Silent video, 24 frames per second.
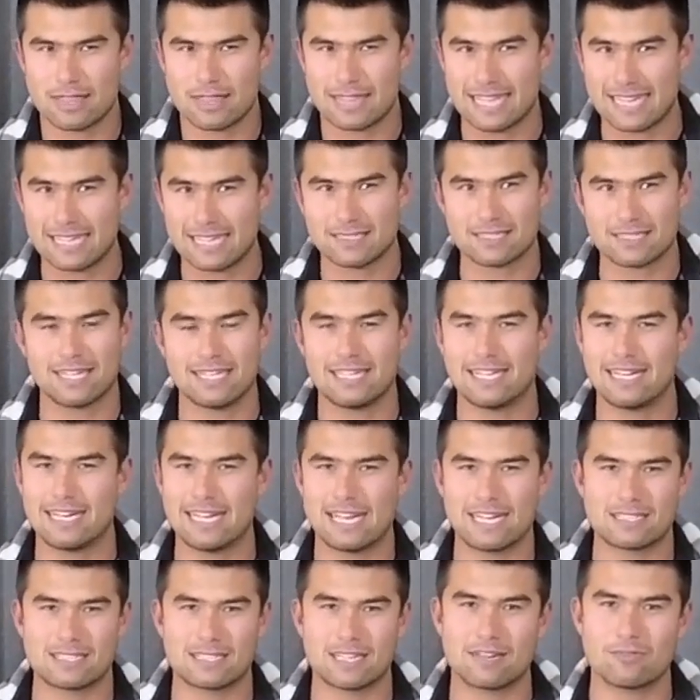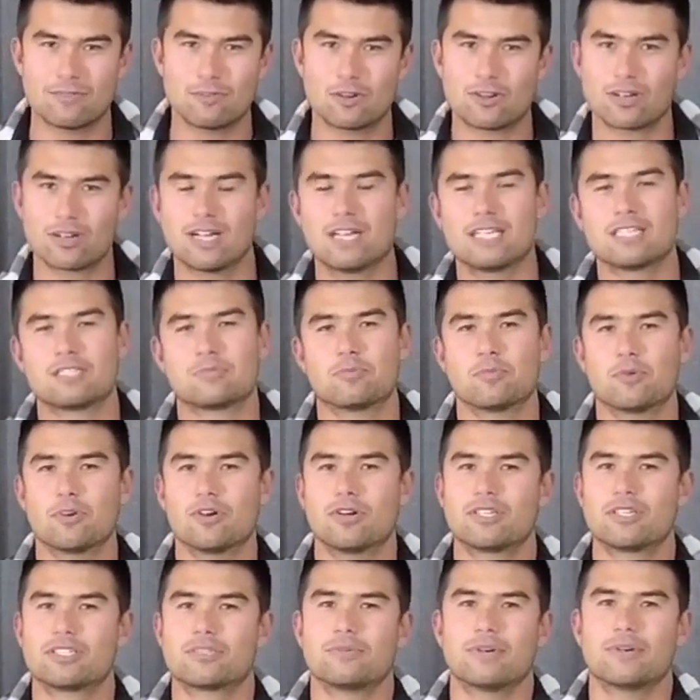things I did outside of organised
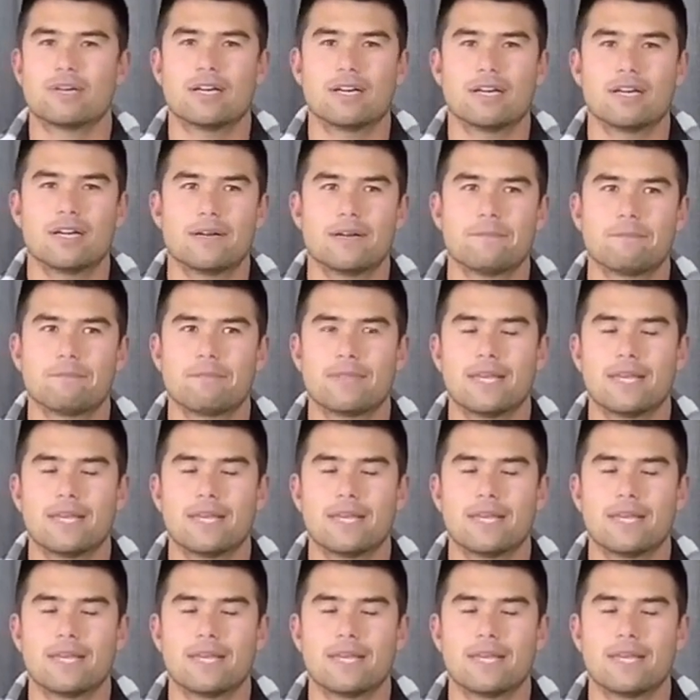sports were